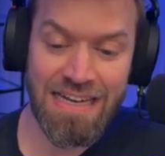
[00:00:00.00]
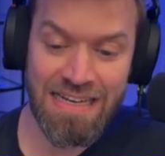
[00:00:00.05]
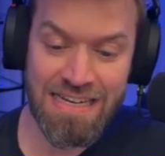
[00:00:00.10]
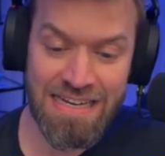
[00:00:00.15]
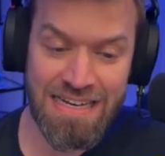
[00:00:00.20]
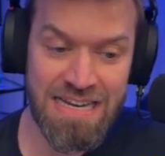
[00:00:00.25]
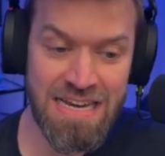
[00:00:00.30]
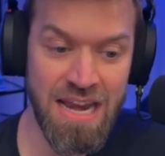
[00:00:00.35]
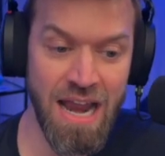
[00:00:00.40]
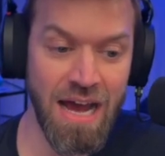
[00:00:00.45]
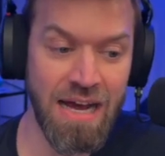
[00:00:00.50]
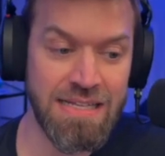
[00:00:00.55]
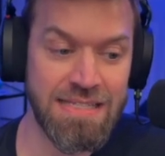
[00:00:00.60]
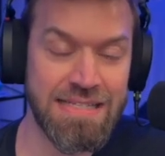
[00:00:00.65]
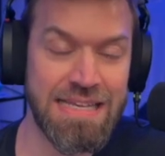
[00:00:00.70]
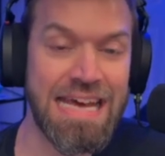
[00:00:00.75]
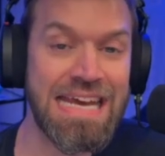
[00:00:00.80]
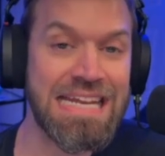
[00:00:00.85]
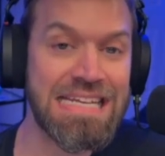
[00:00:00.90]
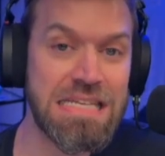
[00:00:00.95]

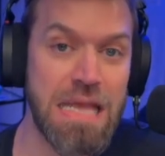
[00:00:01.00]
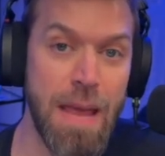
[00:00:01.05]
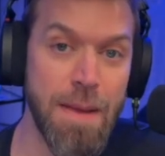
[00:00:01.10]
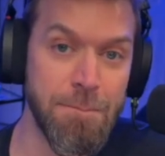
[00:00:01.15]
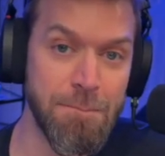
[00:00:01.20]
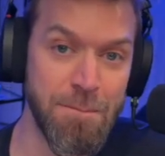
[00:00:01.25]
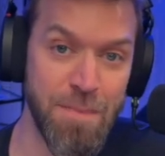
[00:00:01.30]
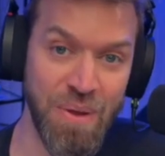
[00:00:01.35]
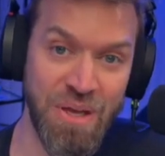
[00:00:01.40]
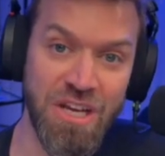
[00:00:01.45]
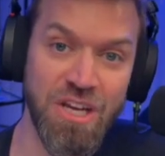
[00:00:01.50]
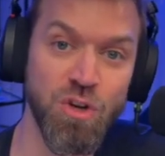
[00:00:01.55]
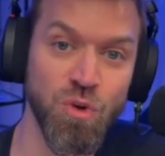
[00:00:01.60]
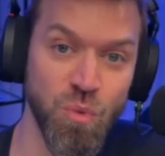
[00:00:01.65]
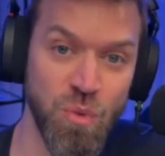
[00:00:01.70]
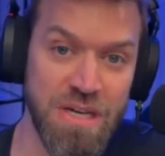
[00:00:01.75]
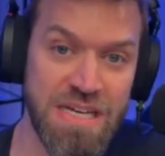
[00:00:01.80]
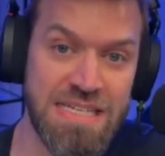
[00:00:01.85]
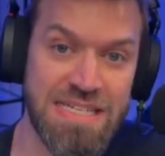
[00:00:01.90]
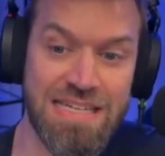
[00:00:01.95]
nuts and is a big
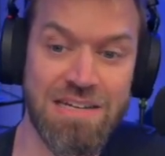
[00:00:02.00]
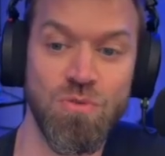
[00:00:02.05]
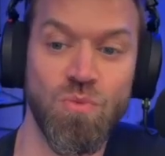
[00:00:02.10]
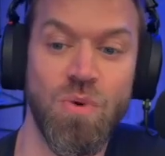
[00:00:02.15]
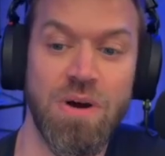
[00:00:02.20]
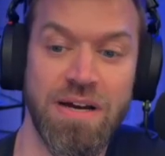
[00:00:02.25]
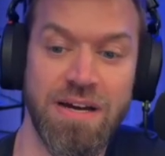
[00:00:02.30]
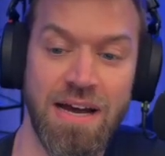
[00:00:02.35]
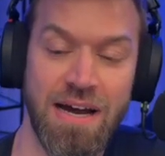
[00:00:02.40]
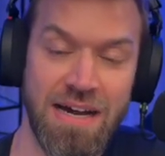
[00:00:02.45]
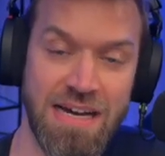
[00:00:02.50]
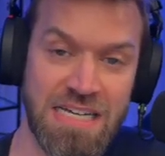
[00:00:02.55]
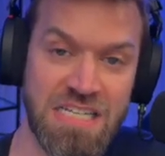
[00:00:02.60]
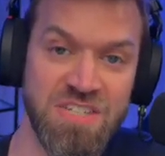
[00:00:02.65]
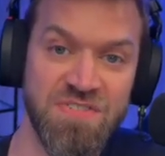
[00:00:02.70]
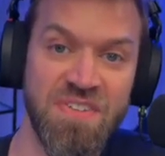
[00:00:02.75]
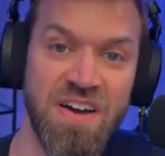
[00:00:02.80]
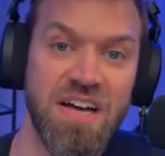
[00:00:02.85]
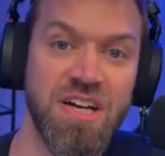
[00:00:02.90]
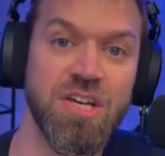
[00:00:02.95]
reason why
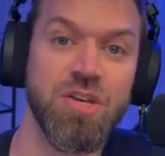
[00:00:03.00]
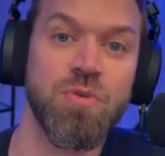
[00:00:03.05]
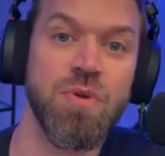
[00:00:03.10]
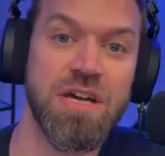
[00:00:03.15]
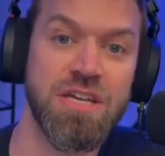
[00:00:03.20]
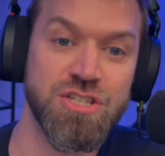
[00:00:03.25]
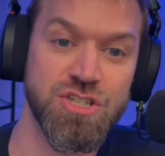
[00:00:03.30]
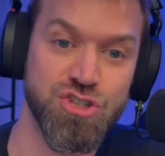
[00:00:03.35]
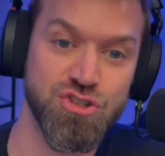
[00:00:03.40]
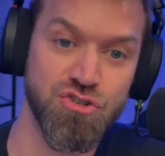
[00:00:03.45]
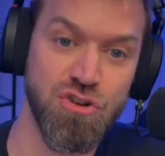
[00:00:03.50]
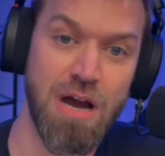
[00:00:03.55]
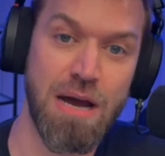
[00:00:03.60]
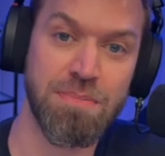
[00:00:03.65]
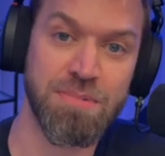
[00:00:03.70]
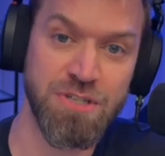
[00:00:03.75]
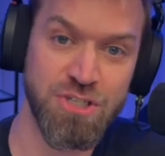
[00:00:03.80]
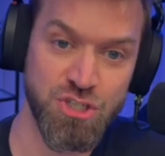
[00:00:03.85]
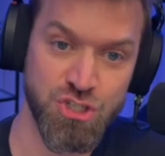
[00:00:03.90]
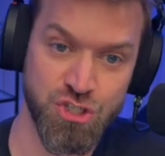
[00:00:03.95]
Ike's value has
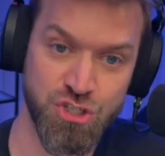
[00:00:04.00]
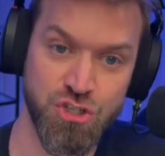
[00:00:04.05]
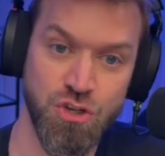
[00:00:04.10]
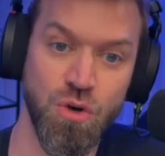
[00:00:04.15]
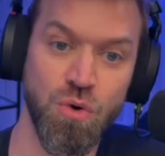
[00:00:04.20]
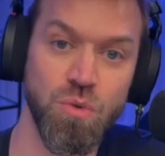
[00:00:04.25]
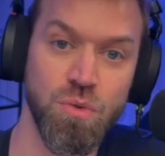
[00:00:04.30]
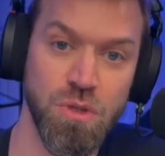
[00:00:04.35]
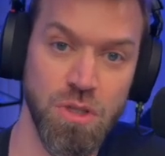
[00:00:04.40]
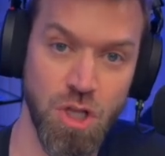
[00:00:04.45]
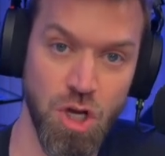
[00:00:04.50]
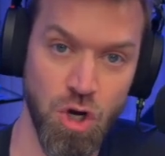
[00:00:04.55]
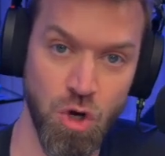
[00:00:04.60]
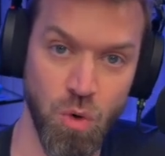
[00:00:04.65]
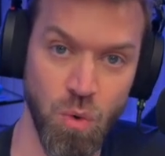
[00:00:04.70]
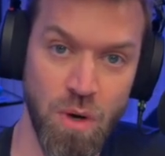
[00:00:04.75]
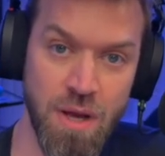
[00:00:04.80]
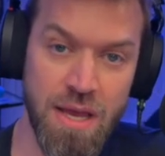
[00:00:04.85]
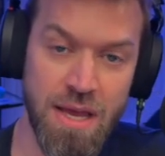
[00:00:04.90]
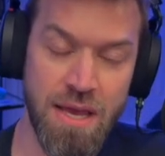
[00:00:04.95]
dropped so
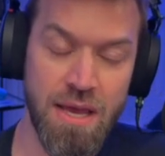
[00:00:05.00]
low.